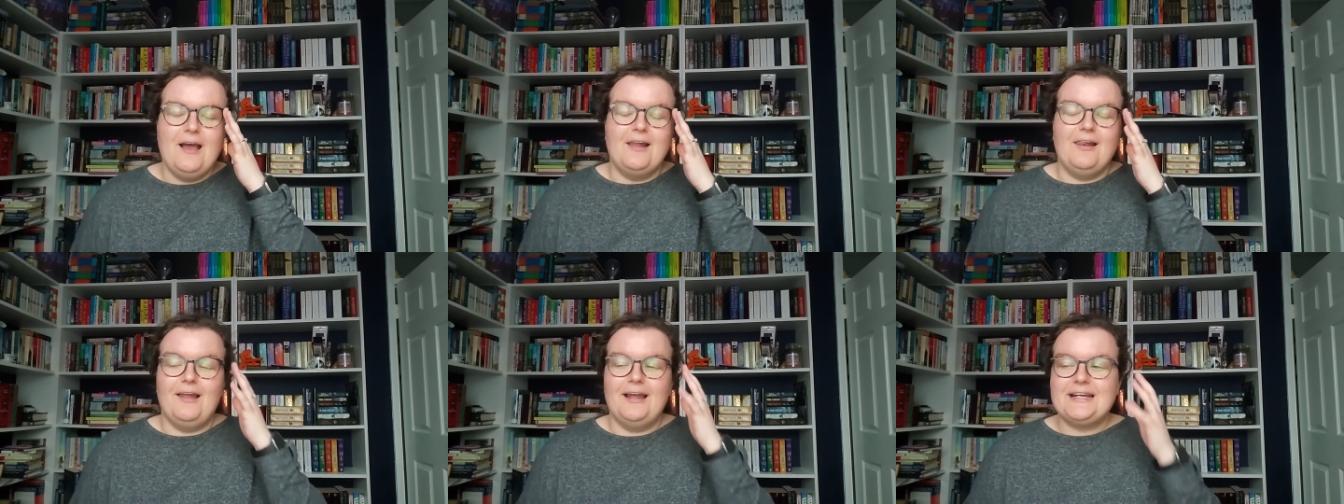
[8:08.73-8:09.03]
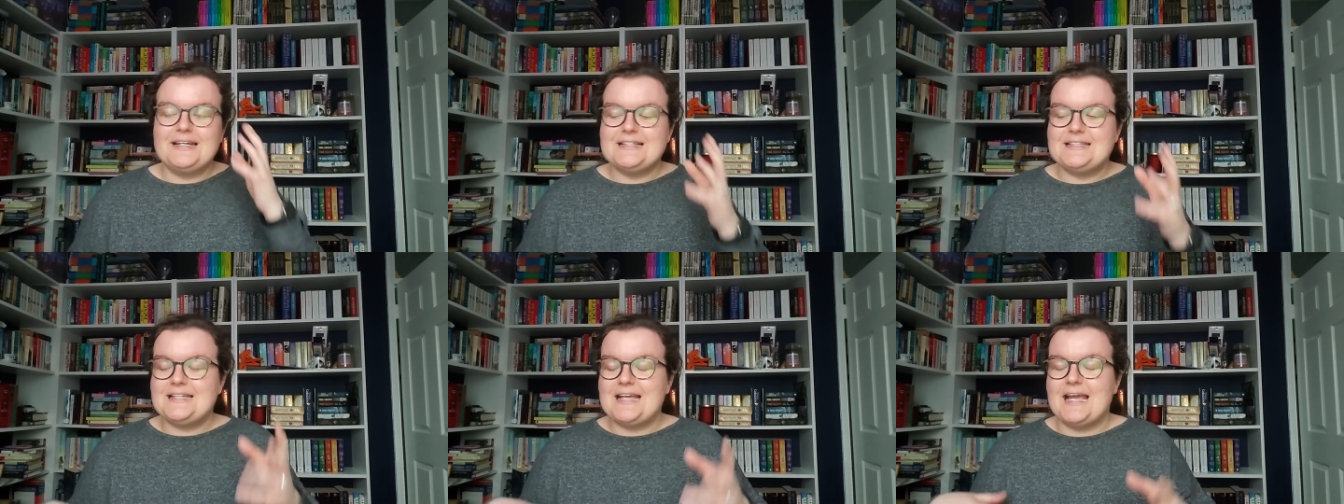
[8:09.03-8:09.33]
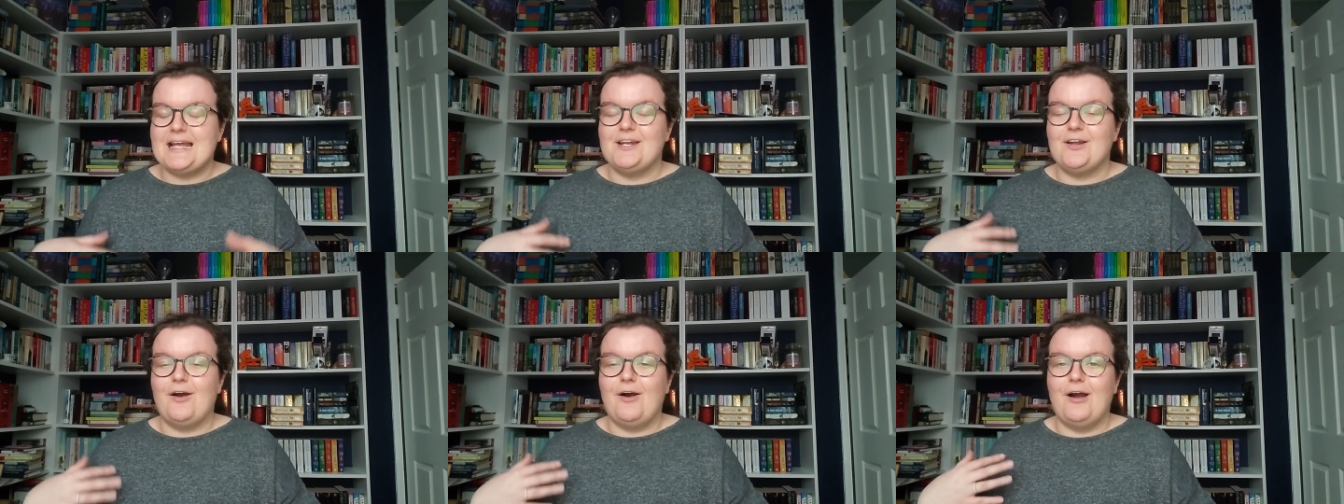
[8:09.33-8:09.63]
Like I
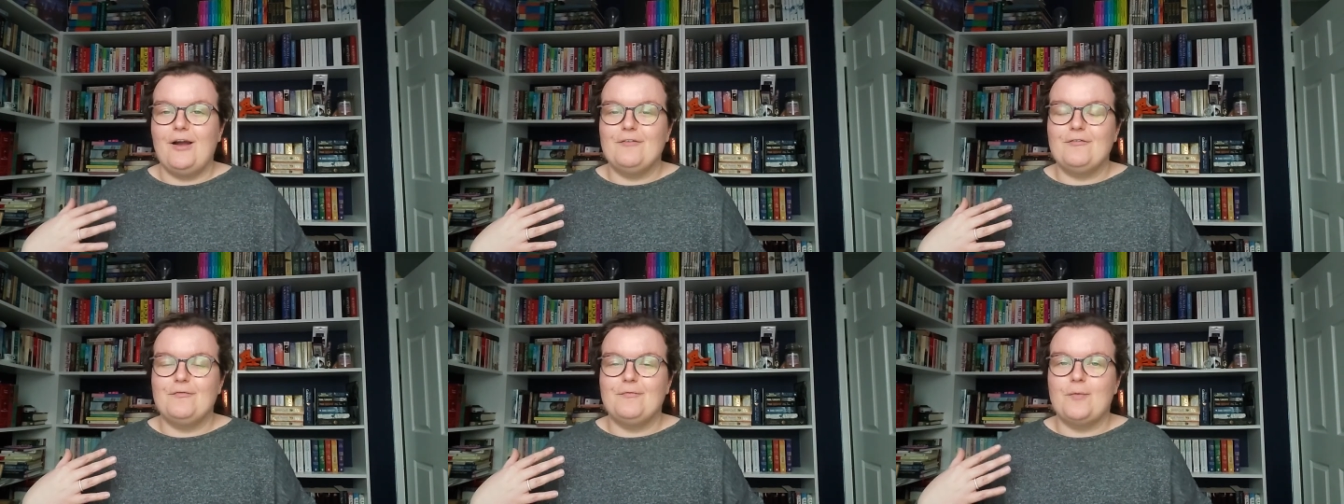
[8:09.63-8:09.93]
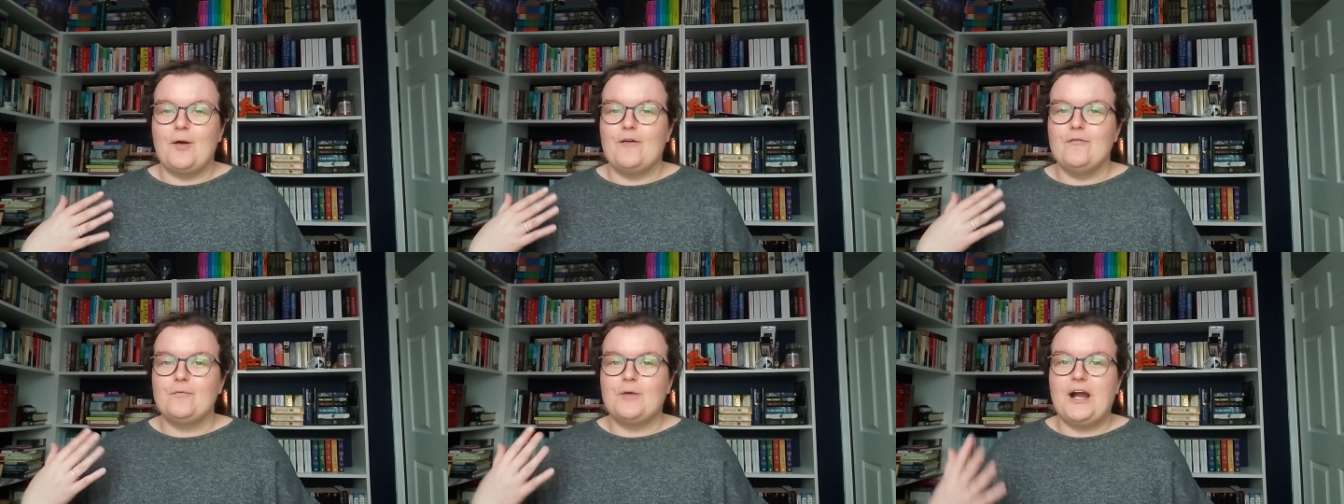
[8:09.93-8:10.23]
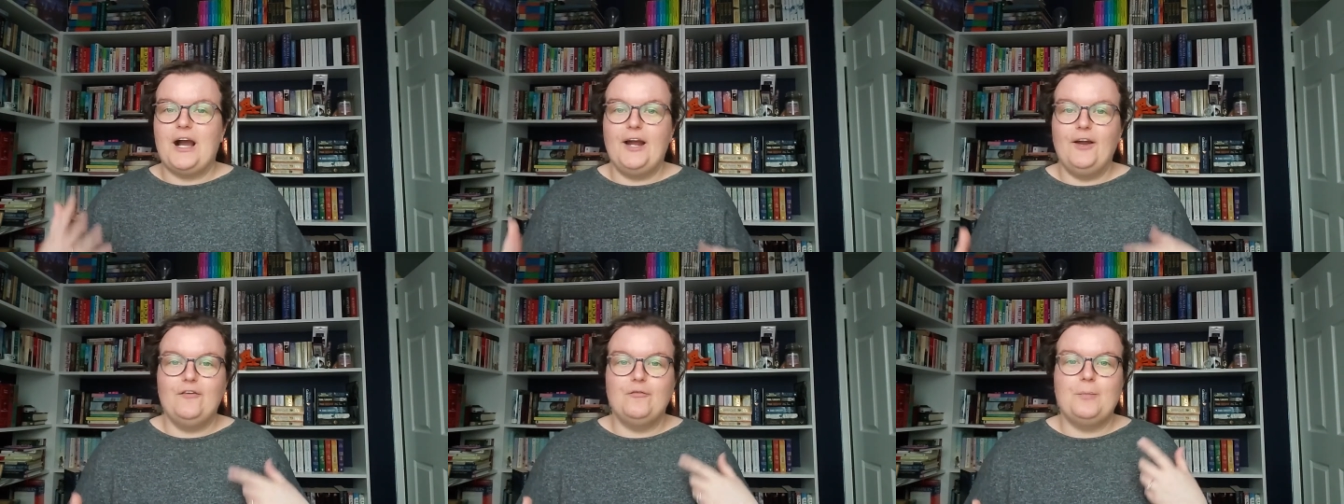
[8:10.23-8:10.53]
said, I've I've
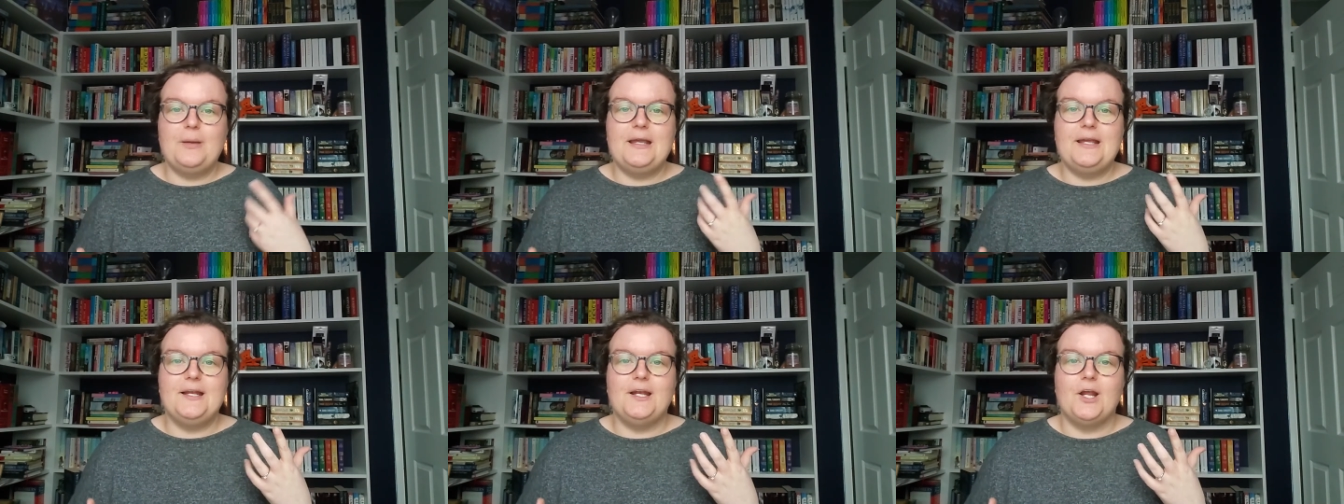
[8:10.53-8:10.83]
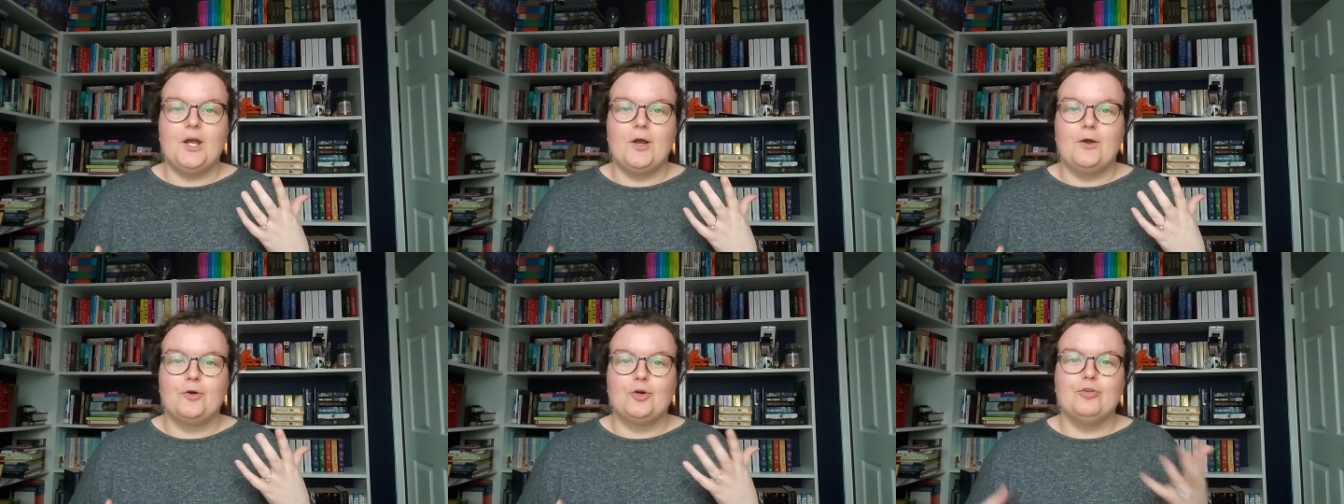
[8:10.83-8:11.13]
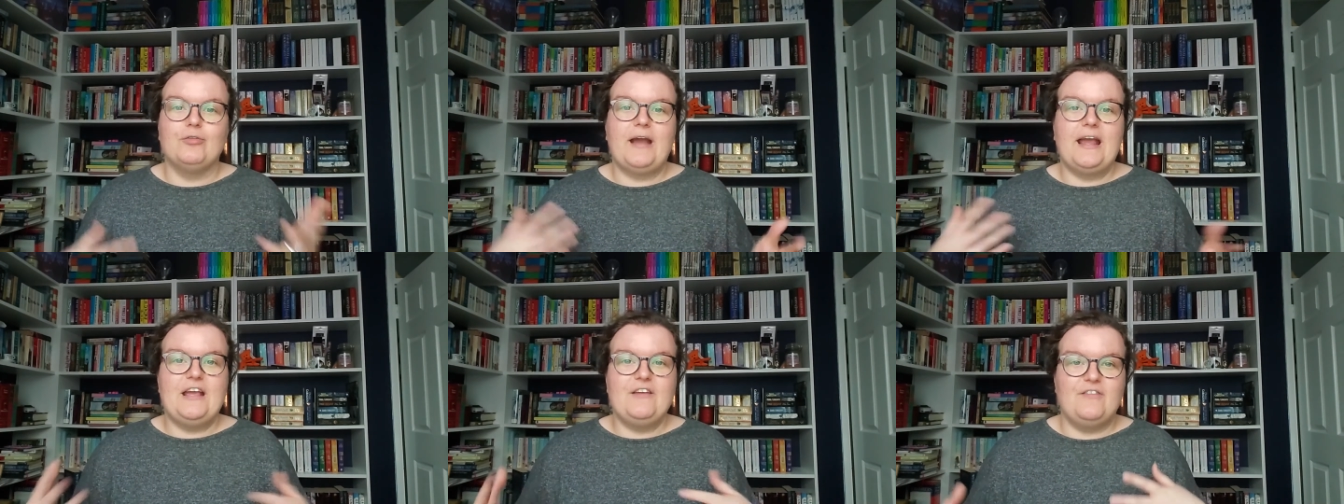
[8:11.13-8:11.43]
kind of been
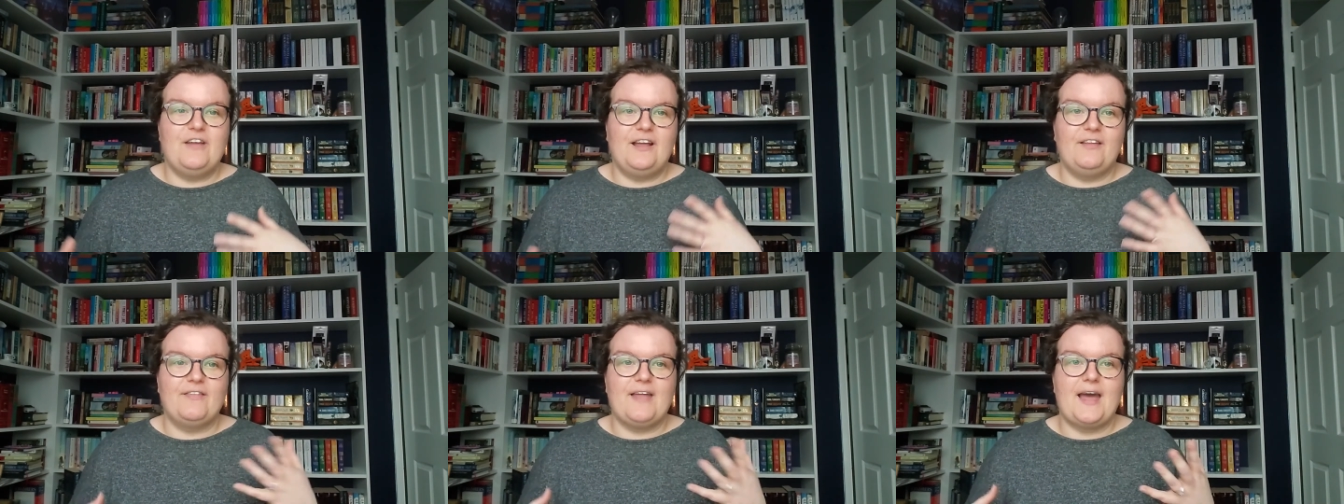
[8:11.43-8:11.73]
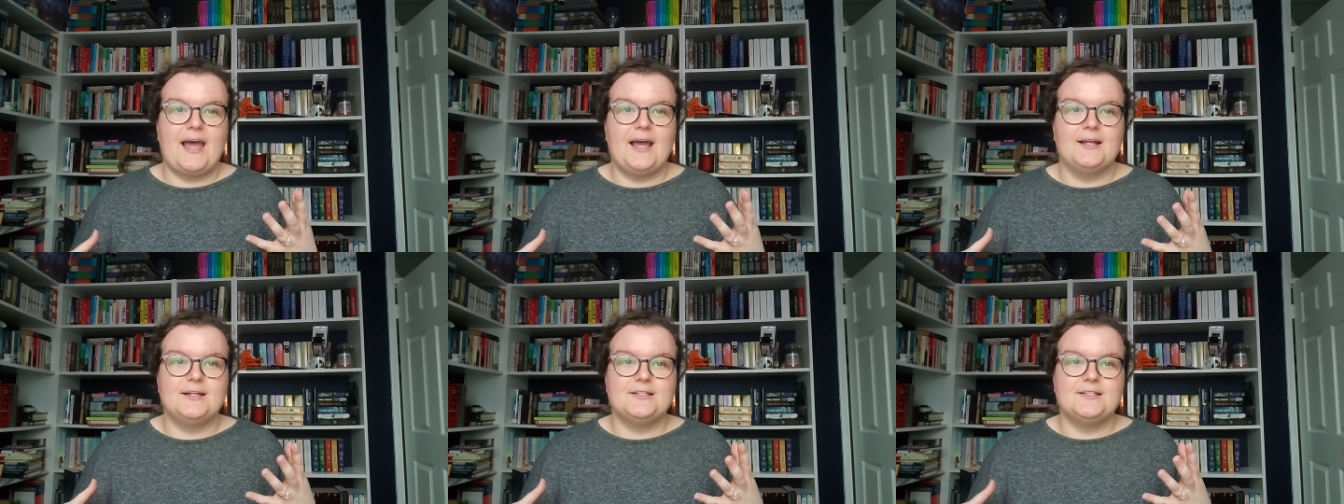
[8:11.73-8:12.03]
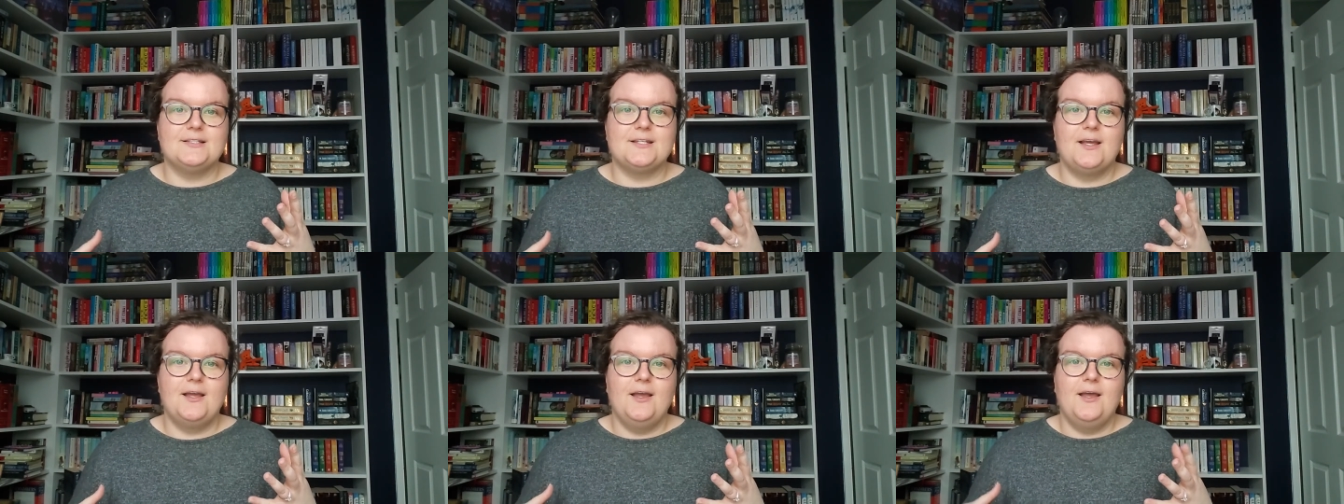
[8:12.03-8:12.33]
craving
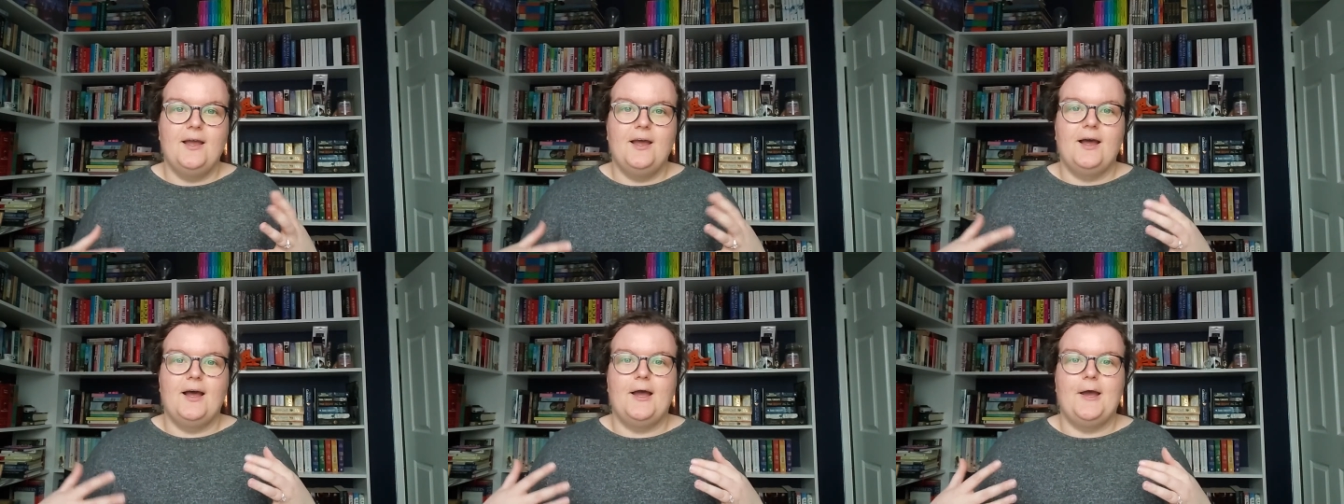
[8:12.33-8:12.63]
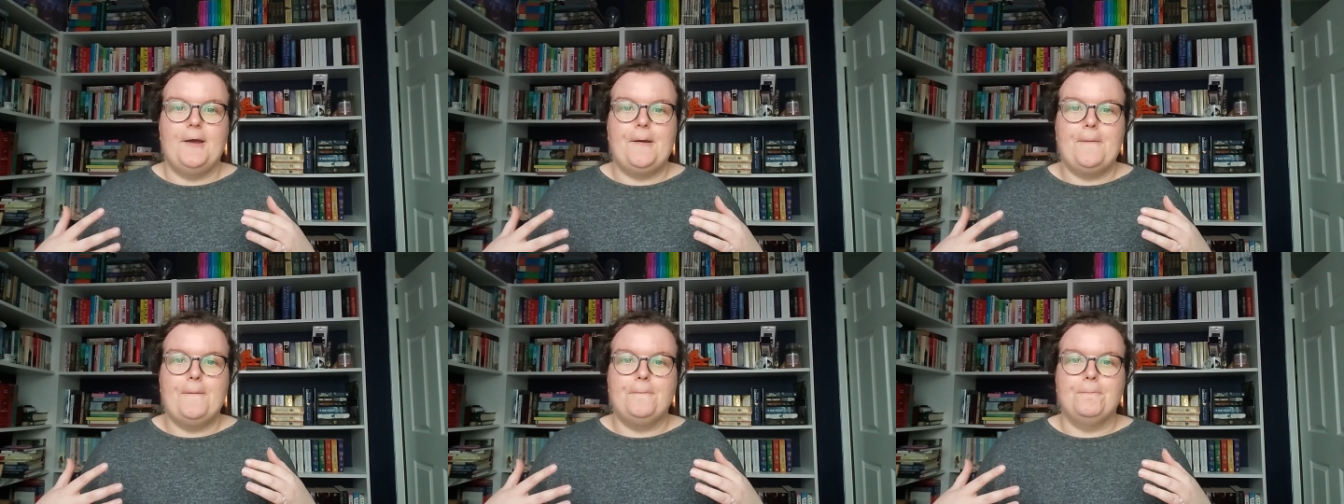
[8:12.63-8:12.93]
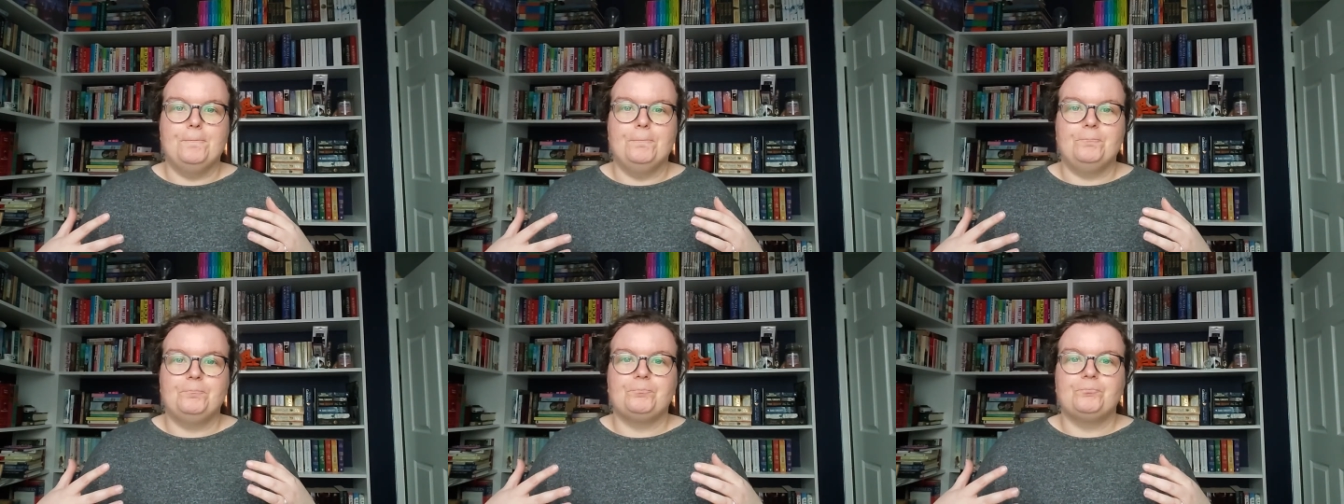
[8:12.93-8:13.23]
that
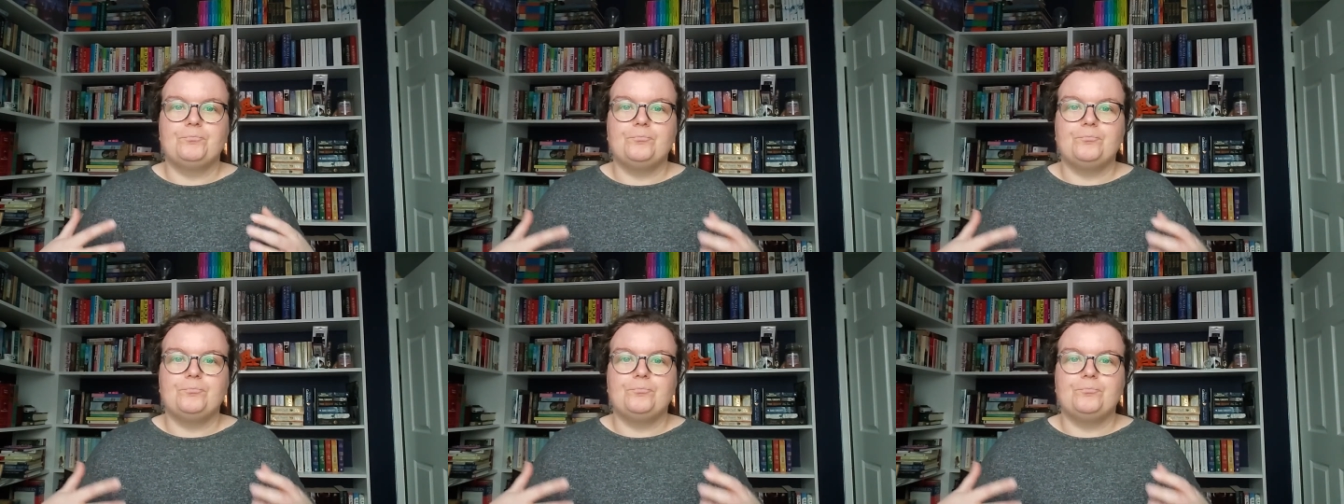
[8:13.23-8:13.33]
um,